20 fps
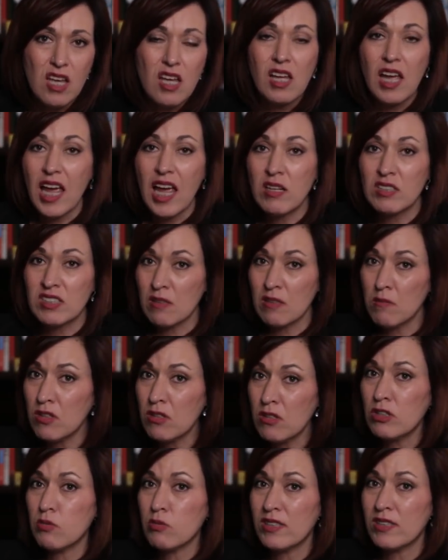And some of
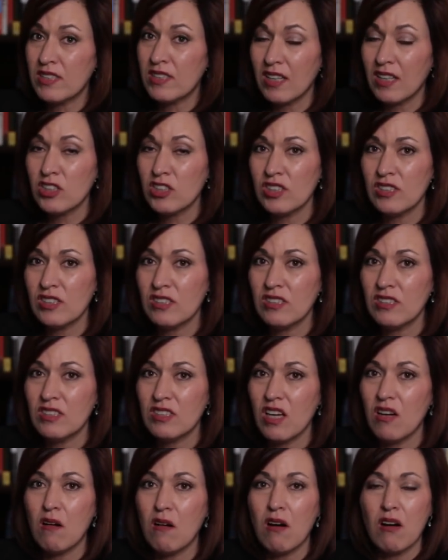those reductions
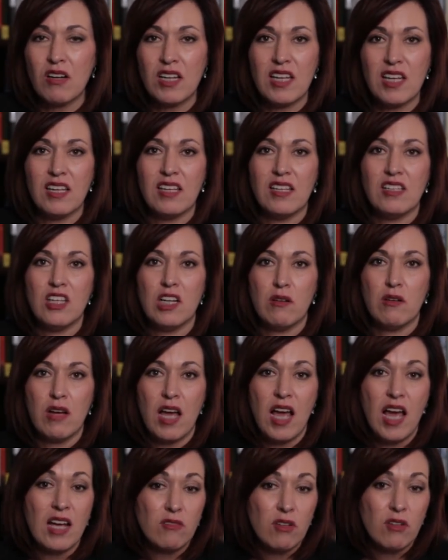are in, you know,
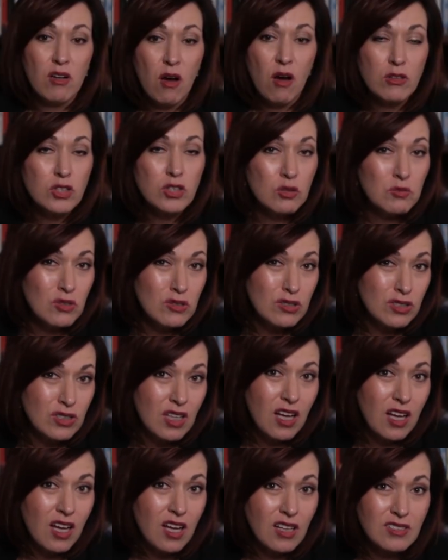agricultural
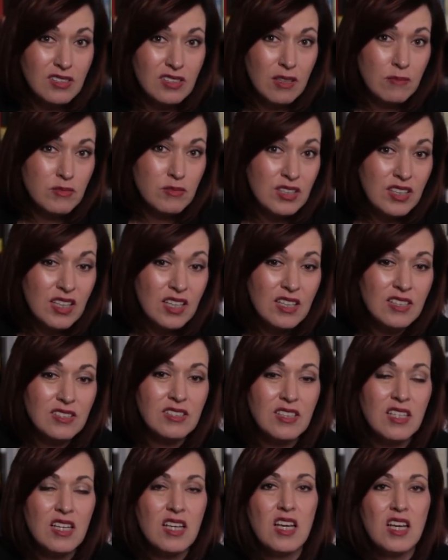uh, subsidies,
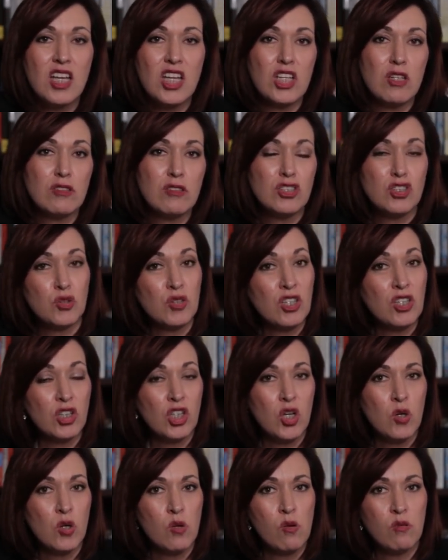you know, student
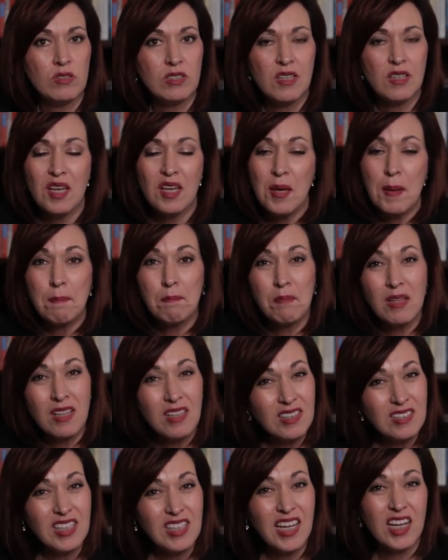loans,
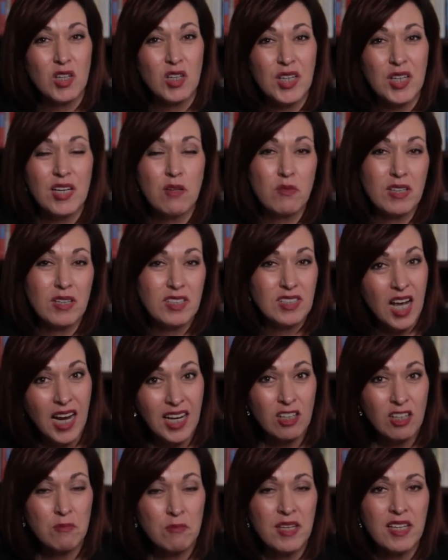military
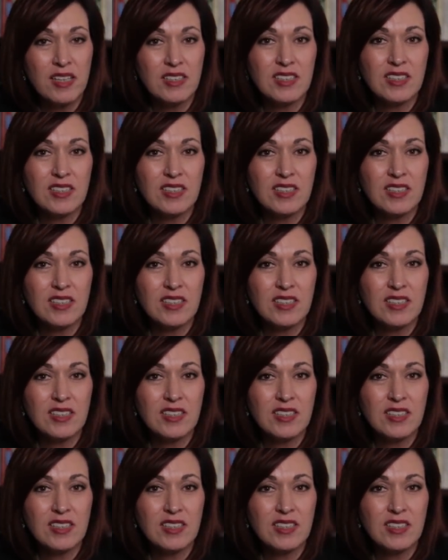retirement,